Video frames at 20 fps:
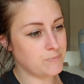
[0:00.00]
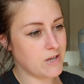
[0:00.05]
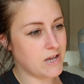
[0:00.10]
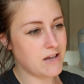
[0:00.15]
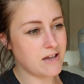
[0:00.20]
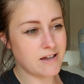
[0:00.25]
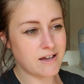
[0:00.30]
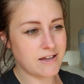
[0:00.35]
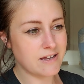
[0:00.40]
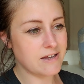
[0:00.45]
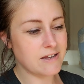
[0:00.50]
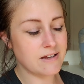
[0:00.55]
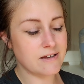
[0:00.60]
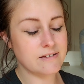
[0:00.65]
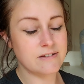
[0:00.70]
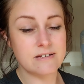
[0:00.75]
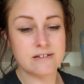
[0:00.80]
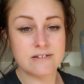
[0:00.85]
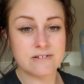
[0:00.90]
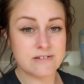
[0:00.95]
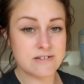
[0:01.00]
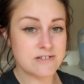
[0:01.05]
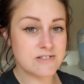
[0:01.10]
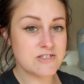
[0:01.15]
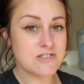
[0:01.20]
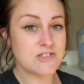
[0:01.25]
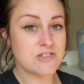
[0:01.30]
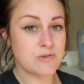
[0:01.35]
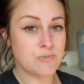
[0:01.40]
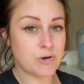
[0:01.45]
I it,
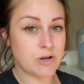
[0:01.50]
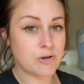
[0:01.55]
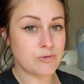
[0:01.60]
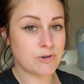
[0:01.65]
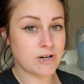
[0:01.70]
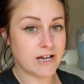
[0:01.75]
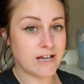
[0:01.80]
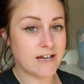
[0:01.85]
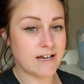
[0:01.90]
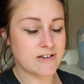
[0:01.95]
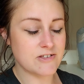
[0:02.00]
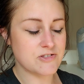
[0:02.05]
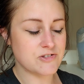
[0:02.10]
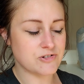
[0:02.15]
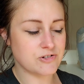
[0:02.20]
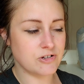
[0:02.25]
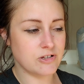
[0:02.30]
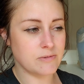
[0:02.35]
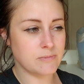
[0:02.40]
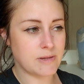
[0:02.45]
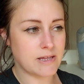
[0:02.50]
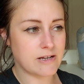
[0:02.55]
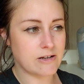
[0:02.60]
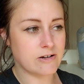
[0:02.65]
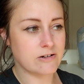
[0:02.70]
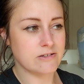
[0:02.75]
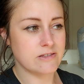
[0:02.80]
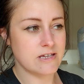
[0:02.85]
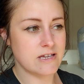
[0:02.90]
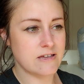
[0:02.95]
it's to the point where I asked Earl, I'm like,
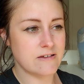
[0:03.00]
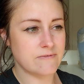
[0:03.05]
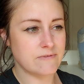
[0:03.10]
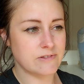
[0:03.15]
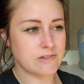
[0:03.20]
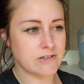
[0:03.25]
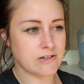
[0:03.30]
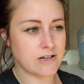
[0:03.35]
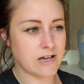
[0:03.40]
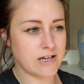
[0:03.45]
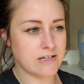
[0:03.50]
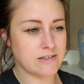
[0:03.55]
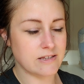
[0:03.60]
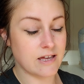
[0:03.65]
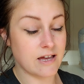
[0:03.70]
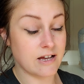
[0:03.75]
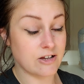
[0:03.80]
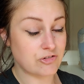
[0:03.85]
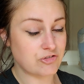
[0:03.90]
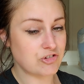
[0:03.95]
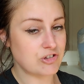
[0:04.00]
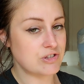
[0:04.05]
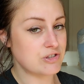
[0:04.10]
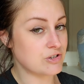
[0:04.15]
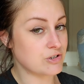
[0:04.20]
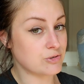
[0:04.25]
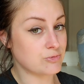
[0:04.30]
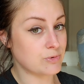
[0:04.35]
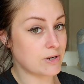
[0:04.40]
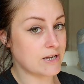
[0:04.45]
are they even the kind that actually
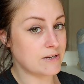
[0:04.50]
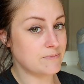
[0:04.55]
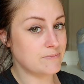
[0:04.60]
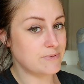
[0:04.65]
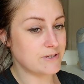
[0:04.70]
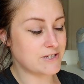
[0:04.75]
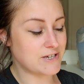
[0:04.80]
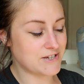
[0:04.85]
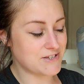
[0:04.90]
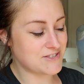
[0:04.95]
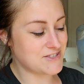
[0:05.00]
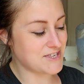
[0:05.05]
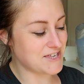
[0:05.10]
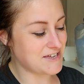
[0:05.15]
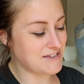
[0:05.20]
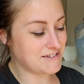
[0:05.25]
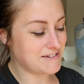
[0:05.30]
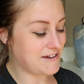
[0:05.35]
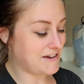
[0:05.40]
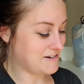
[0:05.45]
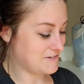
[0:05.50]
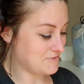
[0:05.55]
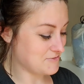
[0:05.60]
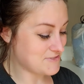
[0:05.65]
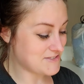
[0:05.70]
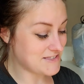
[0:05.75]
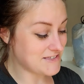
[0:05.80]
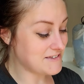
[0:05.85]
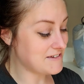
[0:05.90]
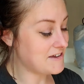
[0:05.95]
turn red? Because like I don't
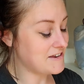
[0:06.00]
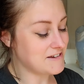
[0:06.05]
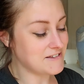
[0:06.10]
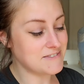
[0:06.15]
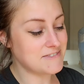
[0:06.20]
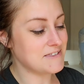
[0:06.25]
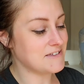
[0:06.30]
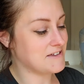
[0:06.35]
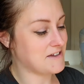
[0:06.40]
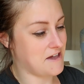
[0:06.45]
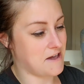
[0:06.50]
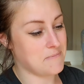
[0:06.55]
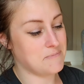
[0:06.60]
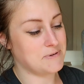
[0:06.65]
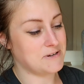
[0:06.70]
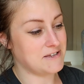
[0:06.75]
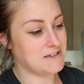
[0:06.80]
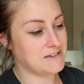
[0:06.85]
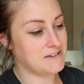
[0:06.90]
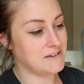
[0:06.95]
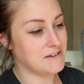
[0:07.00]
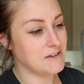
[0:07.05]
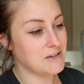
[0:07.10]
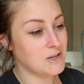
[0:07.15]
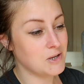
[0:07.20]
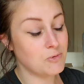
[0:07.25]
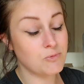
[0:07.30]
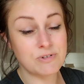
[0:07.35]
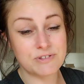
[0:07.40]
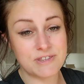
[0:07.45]
see anything happening
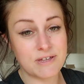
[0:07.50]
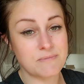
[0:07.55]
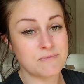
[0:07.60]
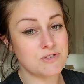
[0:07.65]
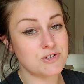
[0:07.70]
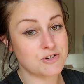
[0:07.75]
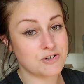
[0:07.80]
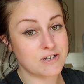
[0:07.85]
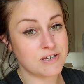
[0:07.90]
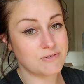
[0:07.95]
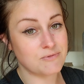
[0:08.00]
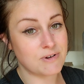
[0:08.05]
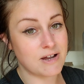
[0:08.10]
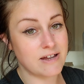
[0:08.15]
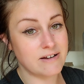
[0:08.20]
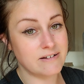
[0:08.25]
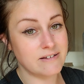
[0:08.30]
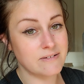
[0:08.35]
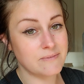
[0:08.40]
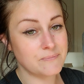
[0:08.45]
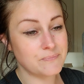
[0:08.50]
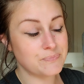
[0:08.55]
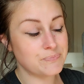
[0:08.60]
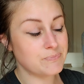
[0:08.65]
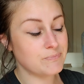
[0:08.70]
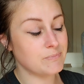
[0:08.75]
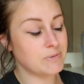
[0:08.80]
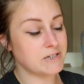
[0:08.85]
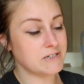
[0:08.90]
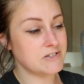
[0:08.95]
with them turning red.
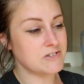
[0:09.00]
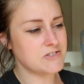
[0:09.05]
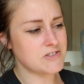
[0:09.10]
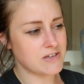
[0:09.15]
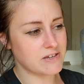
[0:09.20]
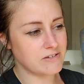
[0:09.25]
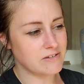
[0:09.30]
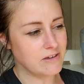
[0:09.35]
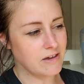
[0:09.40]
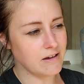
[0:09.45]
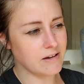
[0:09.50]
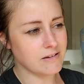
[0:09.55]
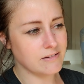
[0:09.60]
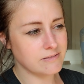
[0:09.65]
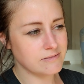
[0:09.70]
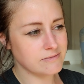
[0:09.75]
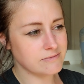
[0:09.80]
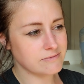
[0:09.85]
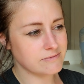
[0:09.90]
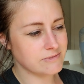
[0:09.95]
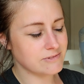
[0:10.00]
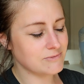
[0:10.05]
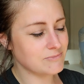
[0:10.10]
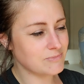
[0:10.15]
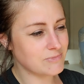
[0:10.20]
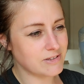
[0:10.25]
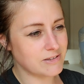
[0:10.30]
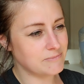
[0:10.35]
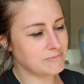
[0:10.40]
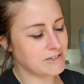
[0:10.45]
But he's like, yeah.
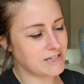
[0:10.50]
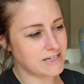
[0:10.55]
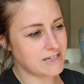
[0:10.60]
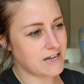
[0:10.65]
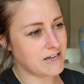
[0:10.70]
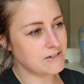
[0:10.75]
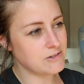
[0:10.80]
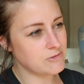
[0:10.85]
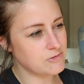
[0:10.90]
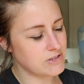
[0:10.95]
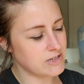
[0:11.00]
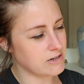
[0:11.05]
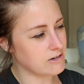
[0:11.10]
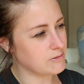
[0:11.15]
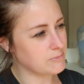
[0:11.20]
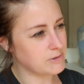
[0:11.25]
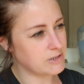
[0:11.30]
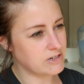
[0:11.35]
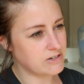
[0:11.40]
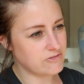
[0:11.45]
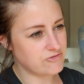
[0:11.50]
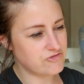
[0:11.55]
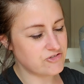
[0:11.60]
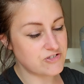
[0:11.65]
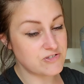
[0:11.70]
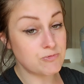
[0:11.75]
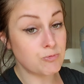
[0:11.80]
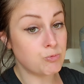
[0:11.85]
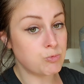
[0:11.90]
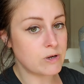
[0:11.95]
I'm like, I know they are, but it's
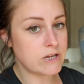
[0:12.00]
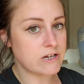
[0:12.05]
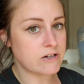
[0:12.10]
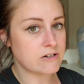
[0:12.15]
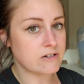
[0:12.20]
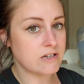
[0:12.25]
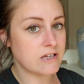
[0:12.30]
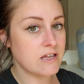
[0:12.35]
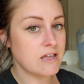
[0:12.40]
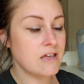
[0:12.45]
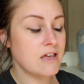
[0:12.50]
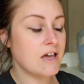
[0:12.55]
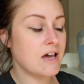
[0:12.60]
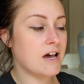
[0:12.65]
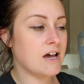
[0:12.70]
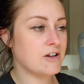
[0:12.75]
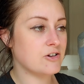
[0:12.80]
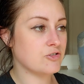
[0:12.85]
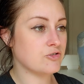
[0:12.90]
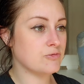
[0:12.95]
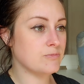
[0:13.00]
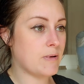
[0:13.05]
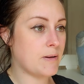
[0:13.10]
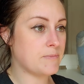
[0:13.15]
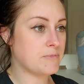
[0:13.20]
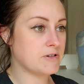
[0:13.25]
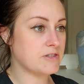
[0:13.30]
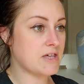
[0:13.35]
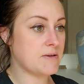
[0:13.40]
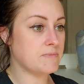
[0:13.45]
just weird. I don't
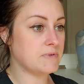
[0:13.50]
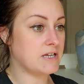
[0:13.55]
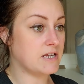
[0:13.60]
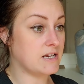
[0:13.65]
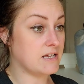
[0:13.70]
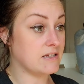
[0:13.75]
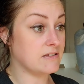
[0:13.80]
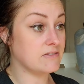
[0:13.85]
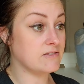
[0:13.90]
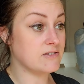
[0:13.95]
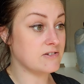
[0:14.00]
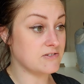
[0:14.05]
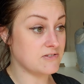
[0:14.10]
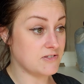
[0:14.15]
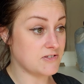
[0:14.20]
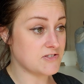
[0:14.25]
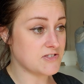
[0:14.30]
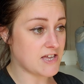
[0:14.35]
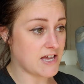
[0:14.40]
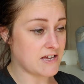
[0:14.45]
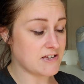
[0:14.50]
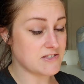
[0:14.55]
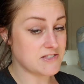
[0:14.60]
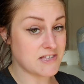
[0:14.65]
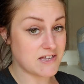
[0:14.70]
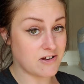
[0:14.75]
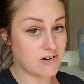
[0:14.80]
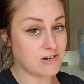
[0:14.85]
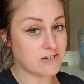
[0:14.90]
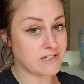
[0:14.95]
remember them getting to the size
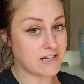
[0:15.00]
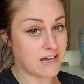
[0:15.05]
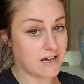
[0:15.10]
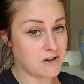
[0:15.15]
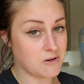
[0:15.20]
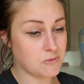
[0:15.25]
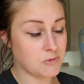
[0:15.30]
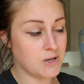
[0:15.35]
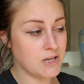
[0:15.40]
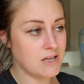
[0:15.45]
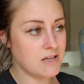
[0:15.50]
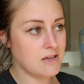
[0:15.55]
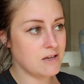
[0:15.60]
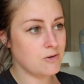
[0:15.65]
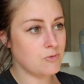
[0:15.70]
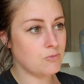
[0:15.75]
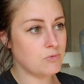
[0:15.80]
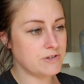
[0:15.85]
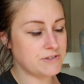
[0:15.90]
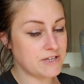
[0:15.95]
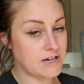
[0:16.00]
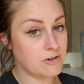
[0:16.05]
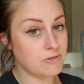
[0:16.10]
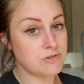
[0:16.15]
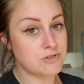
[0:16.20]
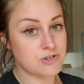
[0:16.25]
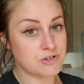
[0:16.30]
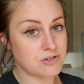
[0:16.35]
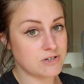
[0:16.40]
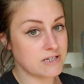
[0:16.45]
they are now
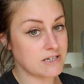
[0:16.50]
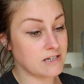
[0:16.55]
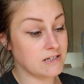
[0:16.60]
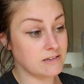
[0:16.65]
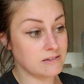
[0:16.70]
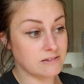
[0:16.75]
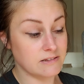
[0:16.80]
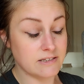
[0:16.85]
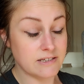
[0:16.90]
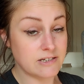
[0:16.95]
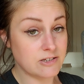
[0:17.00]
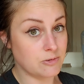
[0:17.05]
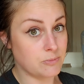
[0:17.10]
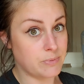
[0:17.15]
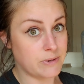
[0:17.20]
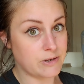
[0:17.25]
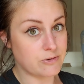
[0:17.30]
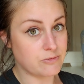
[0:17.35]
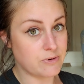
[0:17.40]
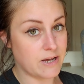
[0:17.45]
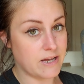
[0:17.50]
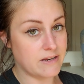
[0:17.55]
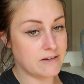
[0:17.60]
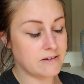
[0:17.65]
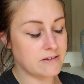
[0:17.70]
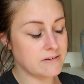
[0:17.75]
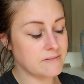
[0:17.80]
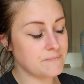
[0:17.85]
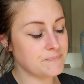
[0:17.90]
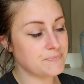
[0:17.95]
without turning a little bit
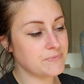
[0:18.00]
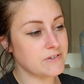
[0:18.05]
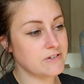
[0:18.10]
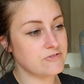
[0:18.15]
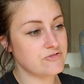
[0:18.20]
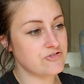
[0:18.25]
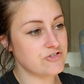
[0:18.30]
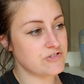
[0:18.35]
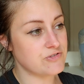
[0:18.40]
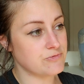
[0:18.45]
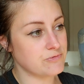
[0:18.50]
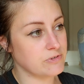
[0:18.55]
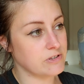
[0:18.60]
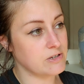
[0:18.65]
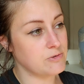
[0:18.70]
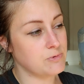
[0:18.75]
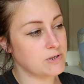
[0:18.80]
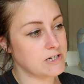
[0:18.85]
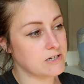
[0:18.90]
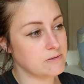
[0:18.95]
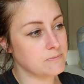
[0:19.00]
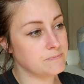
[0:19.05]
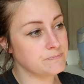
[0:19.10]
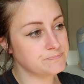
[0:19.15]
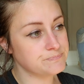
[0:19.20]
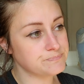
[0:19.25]
red. It's just really weird.